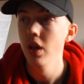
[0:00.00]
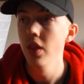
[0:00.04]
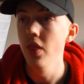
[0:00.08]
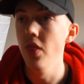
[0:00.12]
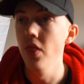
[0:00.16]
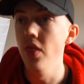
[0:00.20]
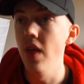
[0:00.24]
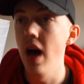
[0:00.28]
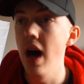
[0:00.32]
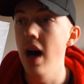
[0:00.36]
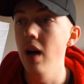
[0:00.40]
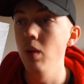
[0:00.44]

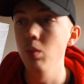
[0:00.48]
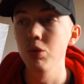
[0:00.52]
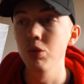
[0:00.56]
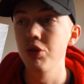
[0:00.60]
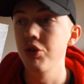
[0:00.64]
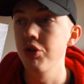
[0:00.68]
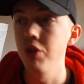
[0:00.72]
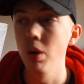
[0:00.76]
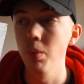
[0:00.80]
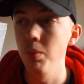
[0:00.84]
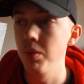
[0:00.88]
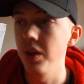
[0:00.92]
That was
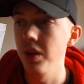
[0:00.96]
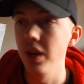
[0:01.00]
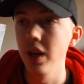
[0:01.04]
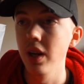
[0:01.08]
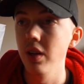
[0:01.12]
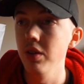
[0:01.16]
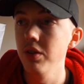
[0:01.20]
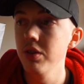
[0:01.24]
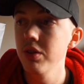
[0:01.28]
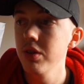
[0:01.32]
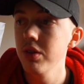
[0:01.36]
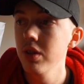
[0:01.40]
something
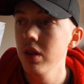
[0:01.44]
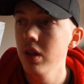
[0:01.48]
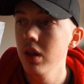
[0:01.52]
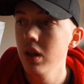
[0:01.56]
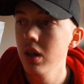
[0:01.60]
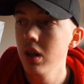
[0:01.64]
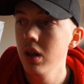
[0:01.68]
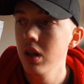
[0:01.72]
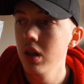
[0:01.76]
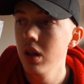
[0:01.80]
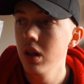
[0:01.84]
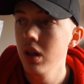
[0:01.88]
else.
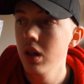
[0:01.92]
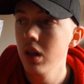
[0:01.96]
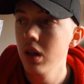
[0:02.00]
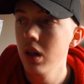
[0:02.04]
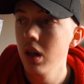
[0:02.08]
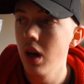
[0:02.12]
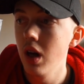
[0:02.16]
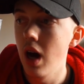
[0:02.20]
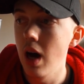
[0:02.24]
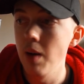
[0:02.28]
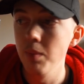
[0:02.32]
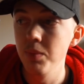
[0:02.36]

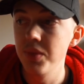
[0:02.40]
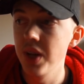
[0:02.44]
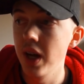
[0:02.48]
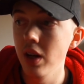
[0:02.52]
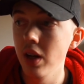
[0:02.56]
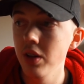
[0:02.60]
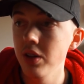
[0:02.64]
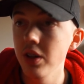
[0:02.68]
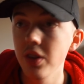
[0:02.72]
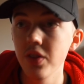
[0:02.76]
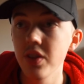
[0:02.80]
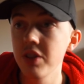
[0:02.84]
I'm
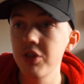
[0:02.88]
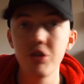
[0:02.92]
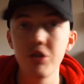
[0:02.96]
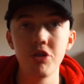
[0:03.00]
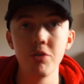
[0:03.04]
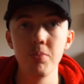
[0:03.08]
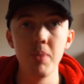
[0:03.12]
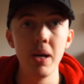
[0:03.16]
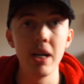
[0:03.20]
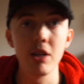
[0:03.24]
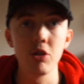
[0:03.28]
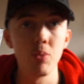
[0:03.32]
telling you, this is
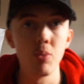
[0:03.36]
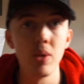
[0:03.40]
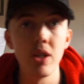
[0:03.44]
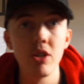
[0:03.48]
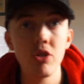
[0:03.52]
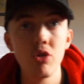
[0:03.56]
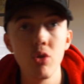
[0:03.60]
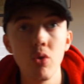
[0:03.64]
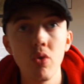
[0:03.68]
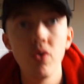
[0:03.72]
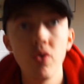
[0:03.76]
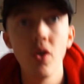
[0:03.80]
the best week
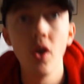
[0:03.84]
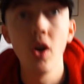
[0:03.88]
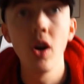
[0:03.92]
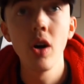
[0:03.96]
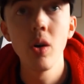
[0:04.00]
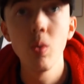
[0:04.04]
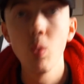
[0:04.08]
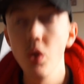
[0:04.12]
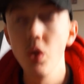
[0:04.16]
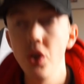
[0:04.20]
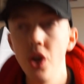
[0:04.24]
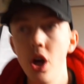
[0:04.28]
so far,
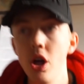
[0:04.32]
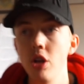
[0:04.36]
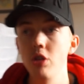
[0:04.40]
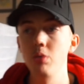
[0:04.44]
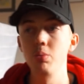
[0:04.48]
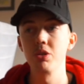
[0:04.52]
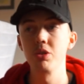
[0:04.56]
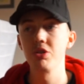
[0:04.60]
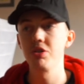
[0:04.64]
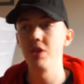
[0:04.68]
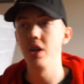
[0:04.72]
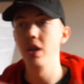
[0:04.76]

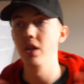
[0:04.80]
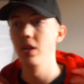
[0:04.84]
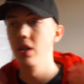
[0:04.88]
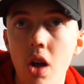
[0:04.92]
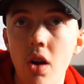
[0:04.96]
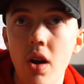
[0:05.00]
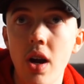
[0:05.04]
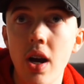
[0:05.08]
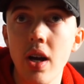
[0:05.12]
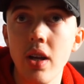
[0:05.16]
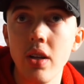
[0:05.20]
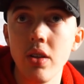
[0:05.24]
100%.
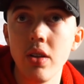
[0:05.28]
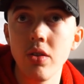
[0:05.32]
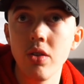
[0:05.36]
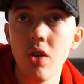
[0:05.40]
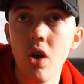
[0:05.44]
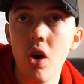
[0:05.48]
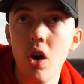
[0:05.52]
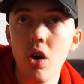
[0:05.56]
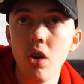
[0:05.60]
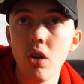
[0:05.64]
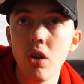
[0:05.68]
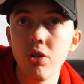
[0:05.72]
Alright,
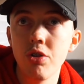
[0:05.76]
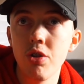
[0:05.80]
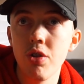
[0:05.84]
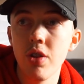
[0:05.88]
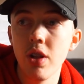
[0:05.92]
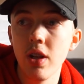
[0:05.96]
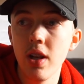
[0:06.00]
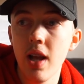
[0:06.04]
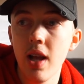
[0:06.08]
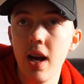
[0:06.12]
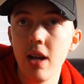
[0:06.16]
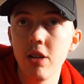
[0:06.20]
now onto the
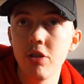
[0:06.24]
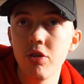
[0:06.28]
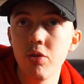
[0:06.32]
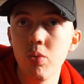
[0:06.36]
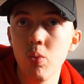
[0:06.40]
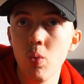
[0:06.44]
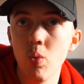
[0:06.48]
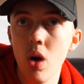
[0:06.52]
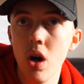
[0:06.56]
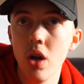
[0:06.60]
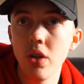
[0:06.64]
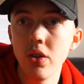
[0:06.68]
last
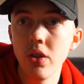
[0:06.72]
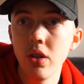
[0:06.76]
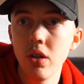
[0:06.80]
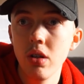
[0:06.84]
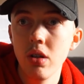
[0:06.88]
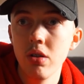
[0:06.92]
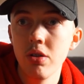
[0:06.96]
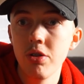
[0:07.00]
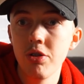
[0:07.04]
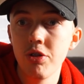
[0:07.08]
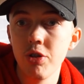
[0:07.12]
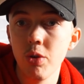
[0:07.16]
one.
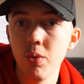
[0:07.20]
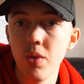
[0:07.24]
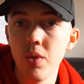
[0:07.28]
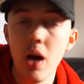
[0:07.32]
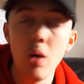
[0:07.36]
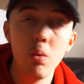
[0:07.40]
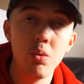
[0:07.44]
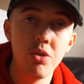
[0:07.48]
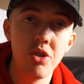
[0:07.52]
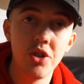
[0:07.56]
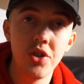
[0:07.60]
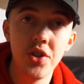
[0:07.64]
So that
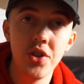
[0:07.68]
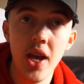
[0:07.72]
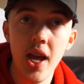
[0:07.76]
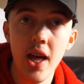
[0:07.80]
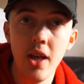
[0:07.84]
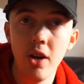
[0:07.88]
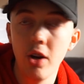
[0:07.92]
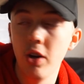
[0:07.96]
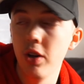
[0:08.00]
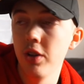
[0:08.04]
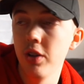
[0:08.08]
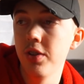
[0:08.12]
was a
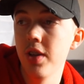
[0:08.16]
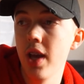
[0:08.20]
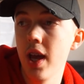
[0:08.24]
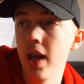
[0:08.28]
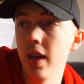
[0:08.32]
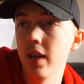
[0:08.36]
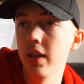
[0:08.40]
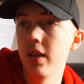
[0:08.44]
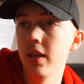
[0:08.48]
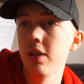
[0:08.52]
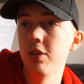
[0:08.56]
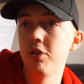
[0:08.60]
10 out of
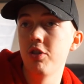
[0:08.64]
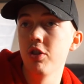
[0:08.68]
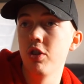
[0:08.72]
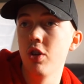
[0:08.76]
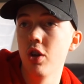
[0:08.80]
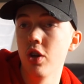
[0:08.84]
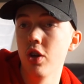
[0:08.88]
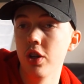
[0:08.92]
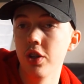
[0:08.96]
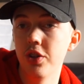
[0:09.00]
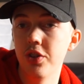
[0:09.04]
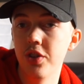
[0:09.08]
10, in case you
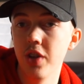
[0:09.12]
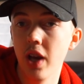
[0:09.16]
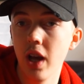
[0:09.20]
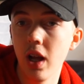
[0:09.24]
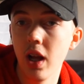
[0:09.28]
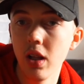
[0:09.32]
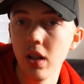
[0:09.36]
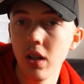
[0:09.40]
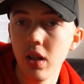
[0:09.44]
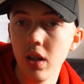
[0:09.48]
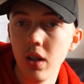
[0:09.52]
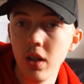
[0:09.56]
couldn't
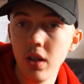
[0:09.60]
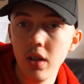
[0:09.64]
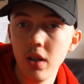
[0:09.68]
tell.